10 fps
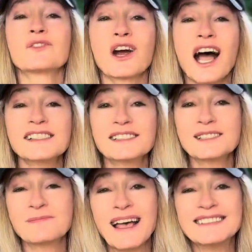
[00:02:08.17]
high
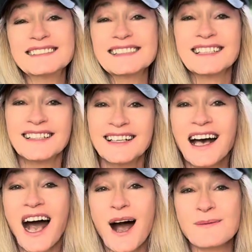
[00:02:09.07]
suspense,
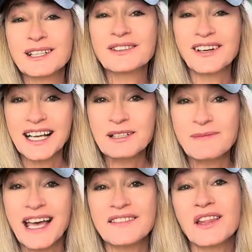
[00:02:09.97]
I'm going to
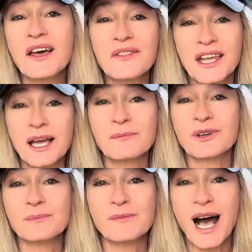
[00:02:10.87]
recommend The
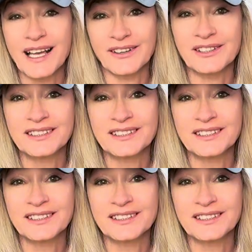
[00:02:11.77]
Emerald Mile.